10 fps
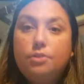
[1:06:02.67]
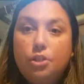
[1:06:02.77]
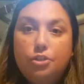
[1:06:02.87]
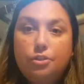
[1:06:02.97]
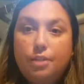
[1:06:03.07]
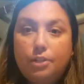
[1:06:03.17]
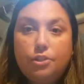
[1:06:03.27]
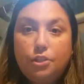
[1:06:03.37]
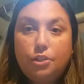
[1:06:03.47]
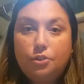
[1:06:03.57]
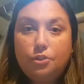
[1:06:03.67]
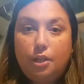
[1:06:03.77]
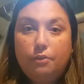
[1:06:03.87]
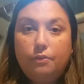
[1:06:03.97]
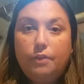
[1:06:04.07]
just stick to
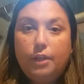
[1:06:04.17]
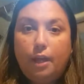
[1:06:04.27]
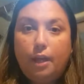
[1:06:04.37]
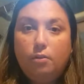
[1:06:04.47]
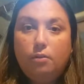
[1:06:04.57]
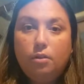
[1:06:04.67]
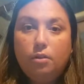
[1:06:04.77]
yourself, you know?